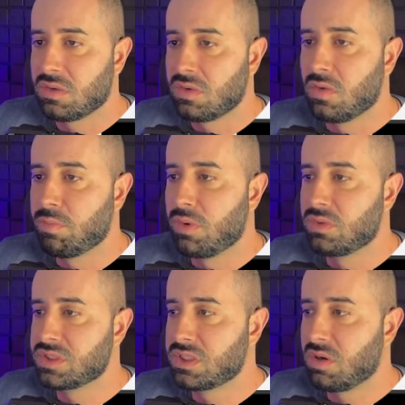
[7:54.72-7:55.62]
Coke
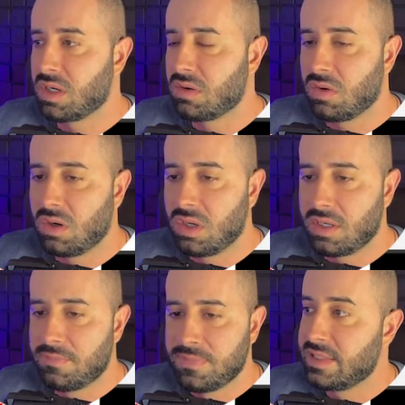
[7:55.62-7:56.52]
coupons, they're all
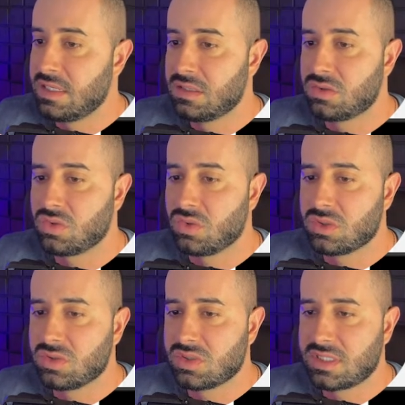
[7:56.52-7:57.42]
here. You can
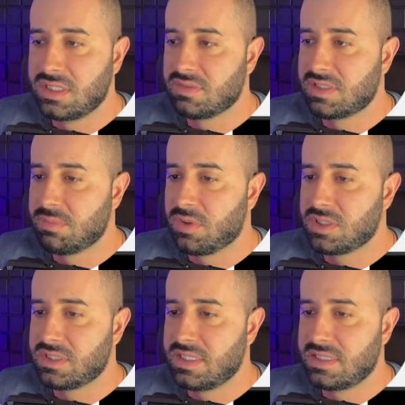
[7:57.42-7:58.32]
scroll down, look at
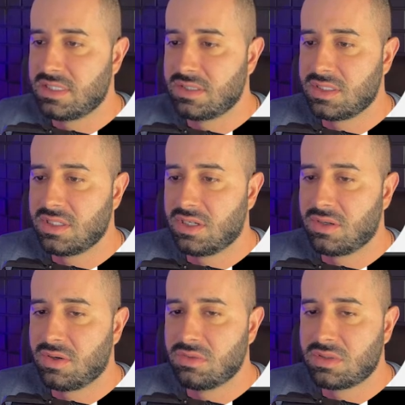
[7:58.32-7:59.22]
all the ads there
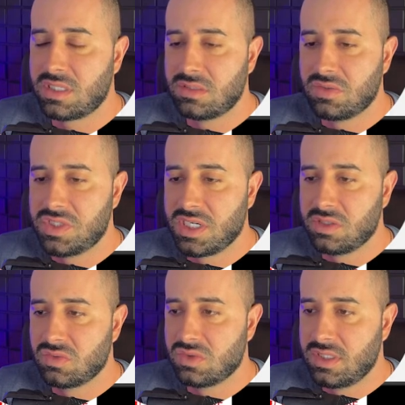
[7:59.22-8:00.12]
are, look at all the
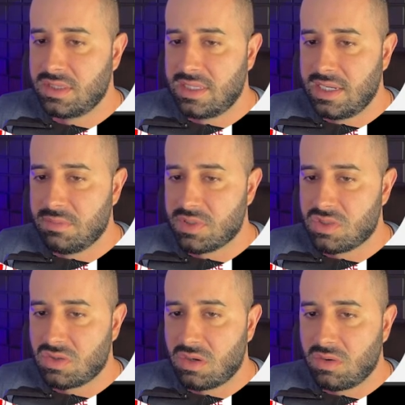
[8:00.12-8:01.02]
ideas you can
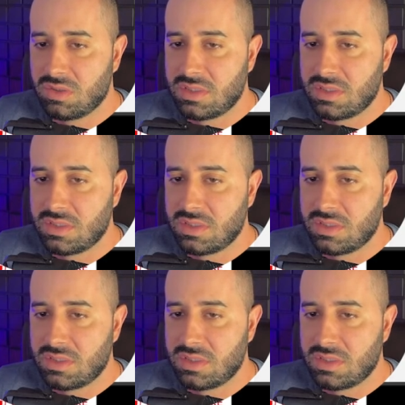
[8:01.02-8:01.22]
have.